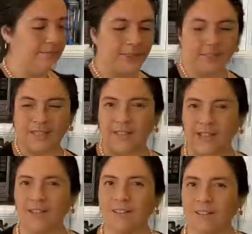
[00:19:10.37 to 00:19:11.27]
You see,
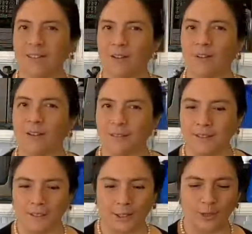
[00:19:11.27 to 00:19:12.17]
I did all of
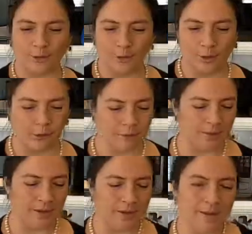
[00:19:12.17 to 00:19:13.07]
this just for you,
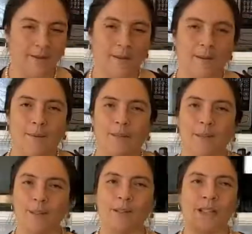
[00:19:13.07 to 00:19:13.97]

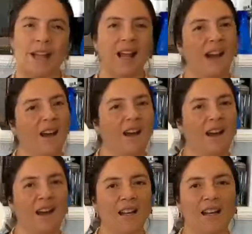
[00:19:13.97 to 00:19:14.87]
because
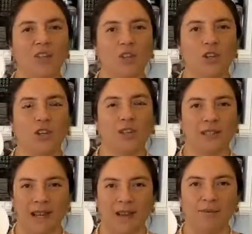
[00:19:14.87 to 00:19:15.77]
I can just
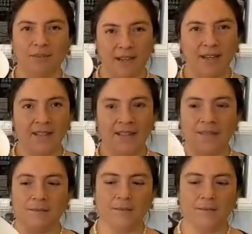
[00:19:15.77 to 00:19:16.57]
save this.